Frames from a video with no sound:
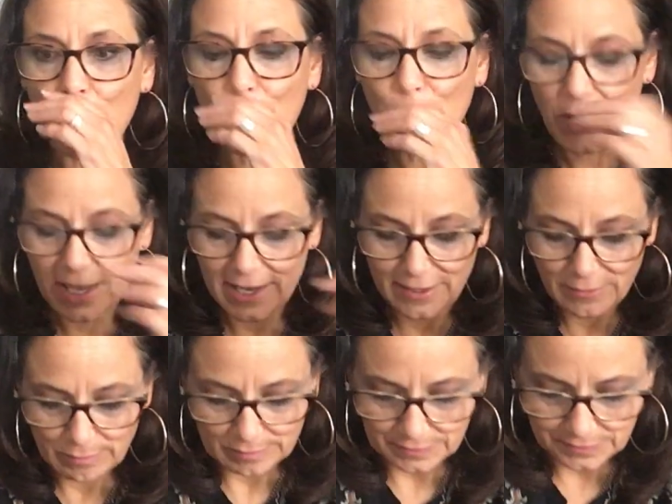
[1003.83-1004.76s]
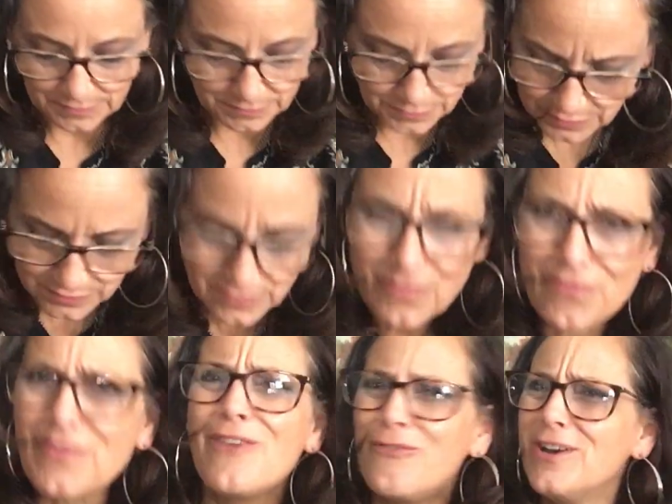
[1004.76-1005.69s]
Okay.
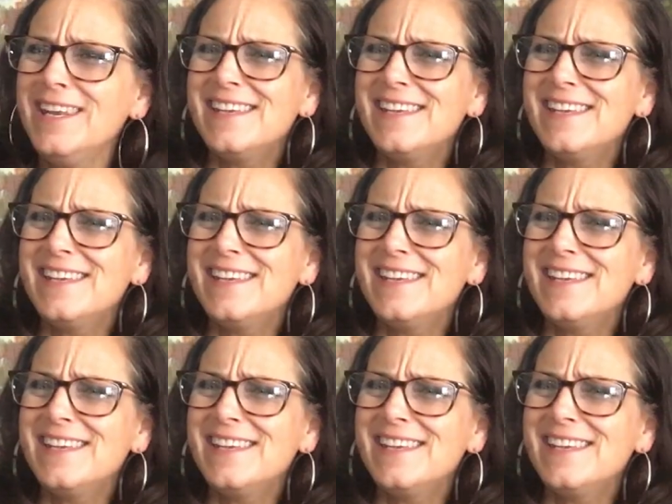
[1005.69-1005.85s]
And what